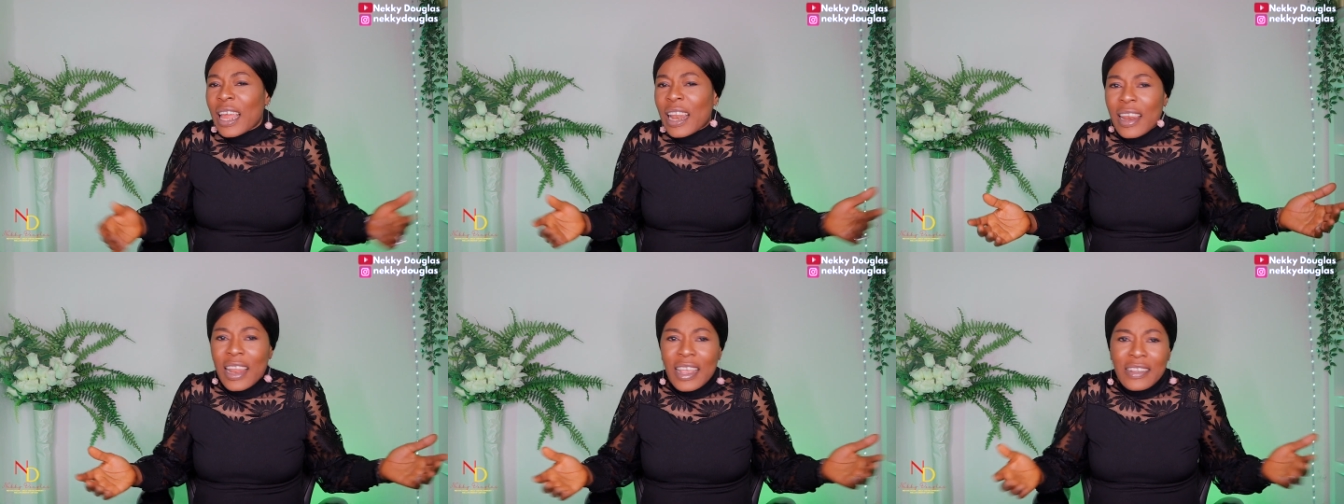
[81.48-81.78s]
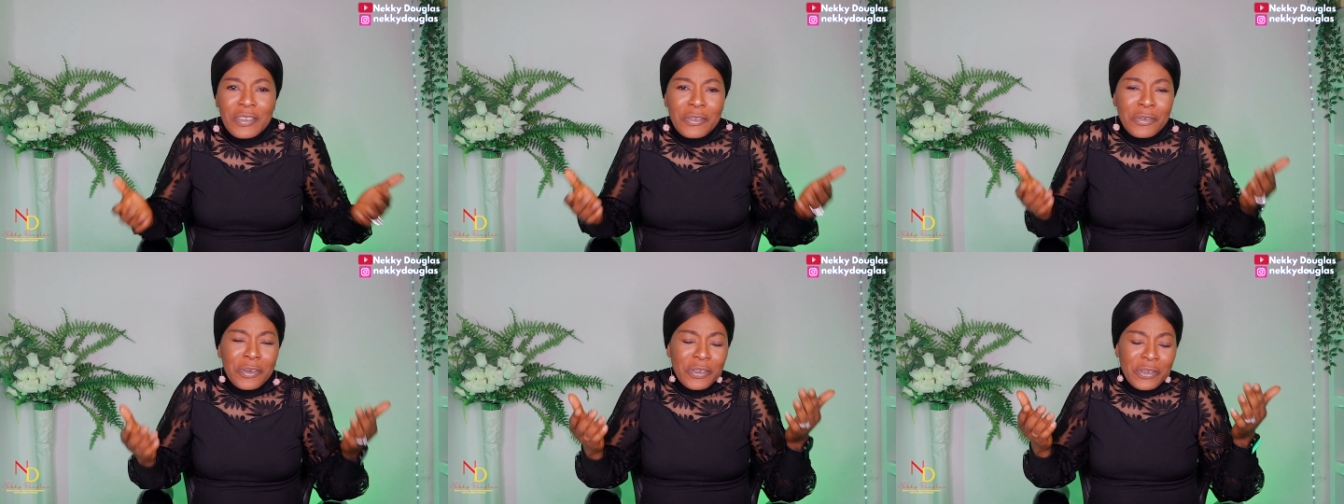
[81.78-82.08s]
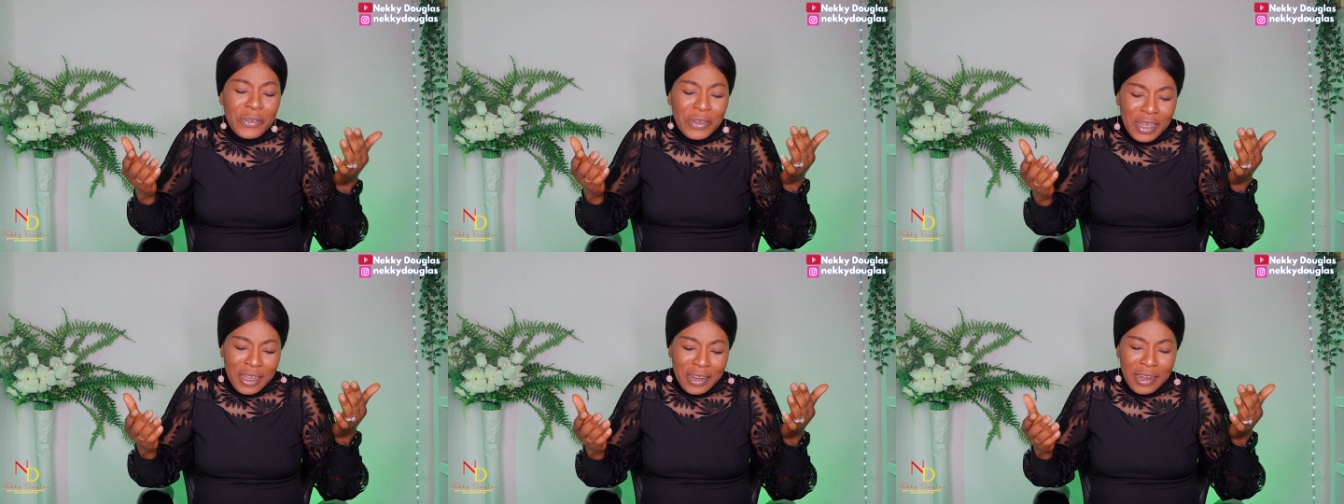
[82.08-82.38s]
Let's grow
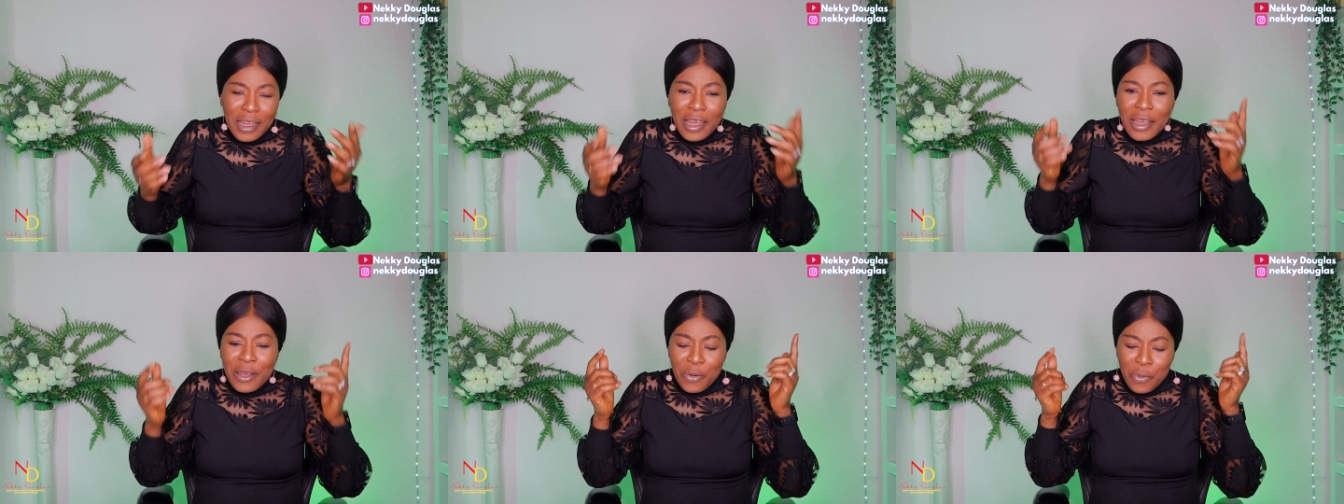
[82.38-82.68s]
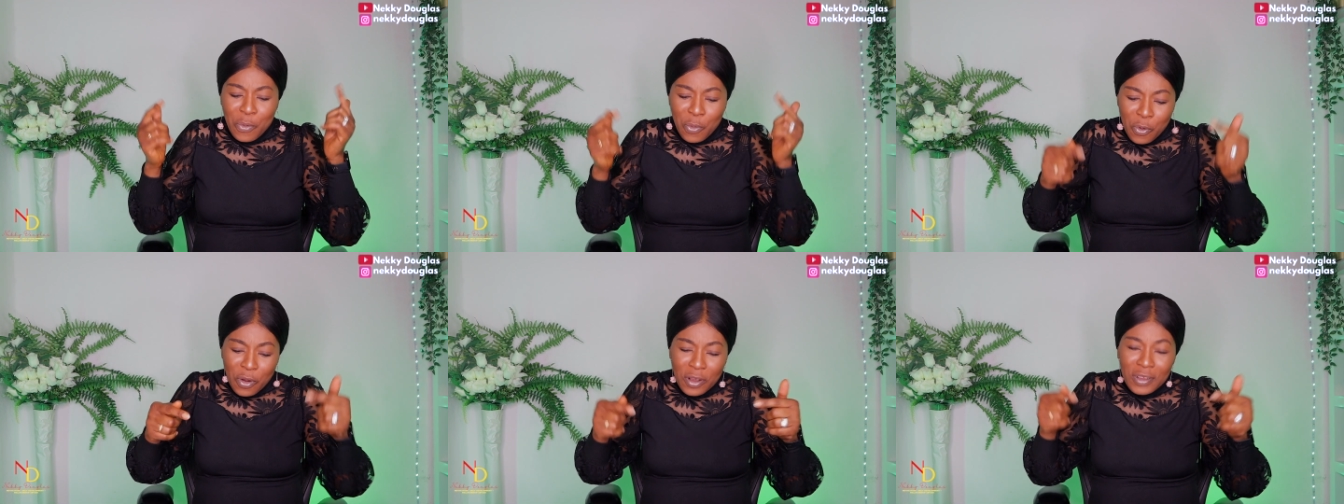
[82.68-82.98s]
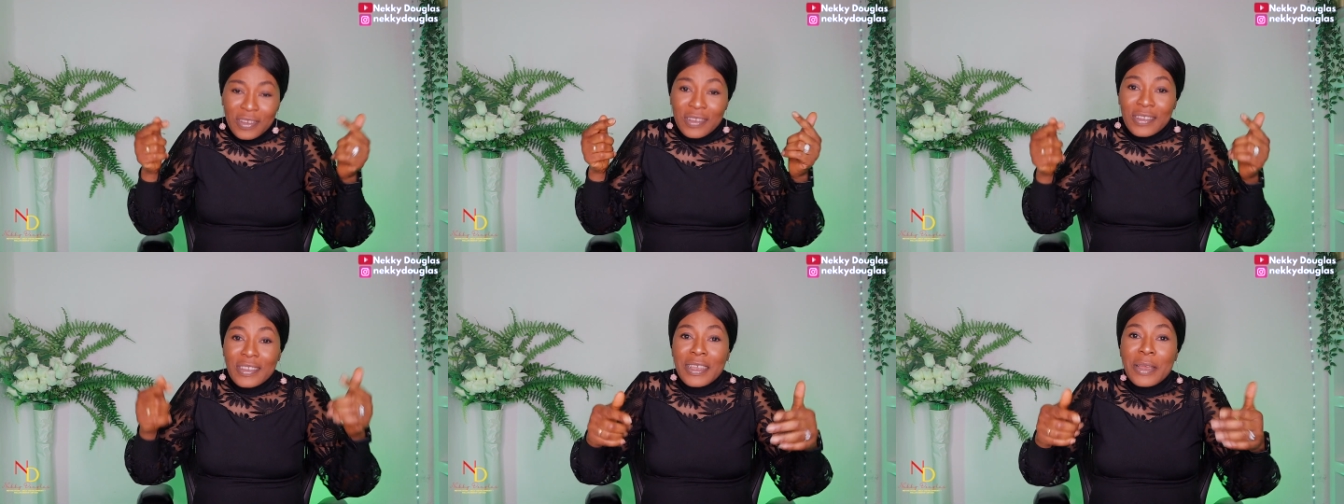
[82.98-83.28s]
together
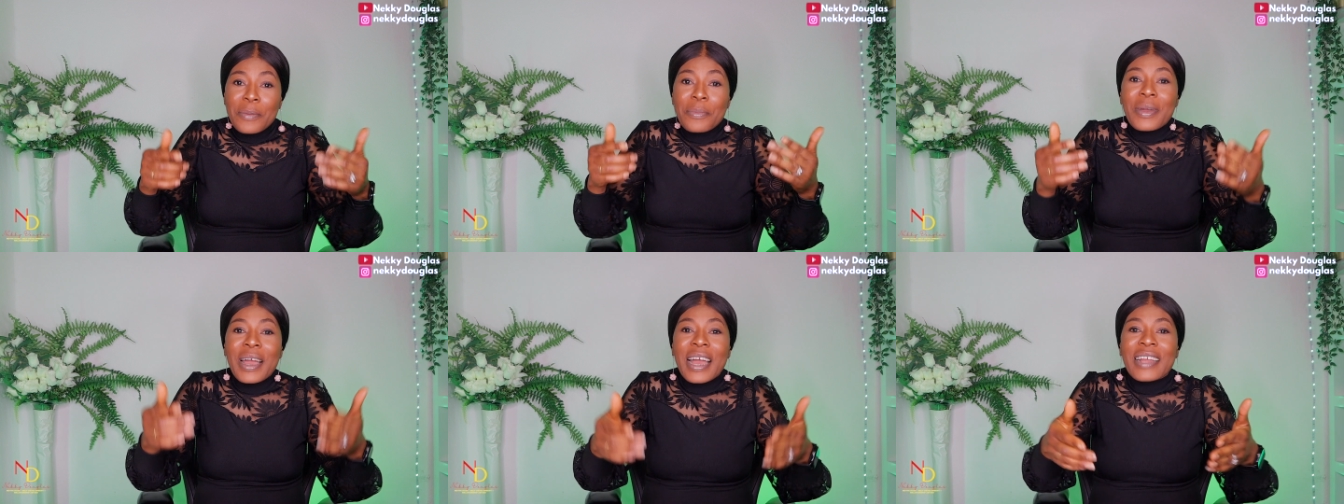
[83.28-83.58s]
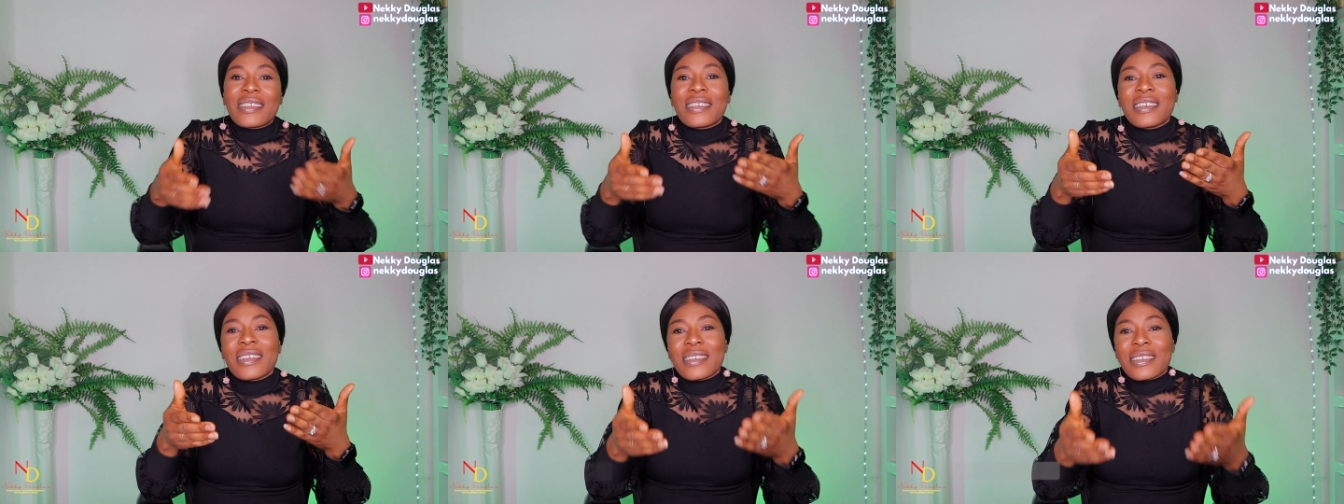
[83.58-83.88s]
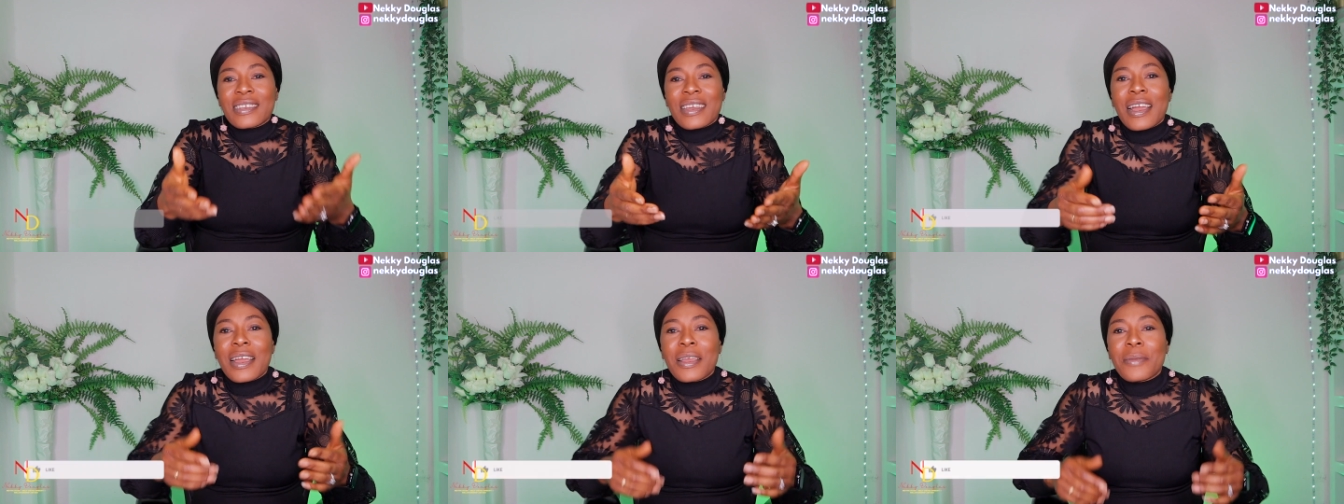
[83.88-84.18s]
one step at a
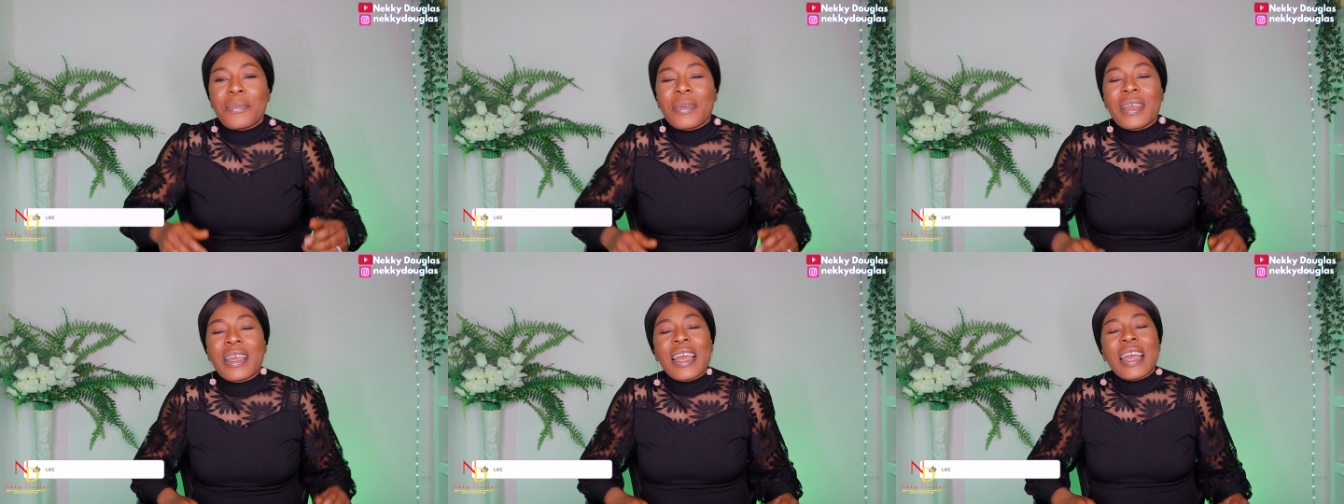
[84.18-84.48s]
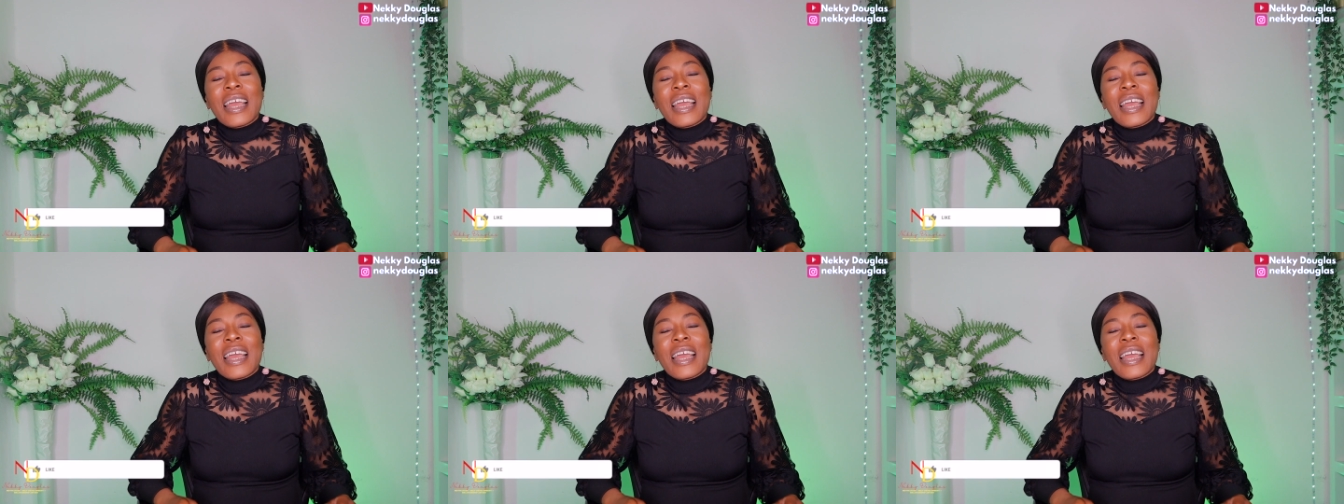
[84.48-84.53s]
time.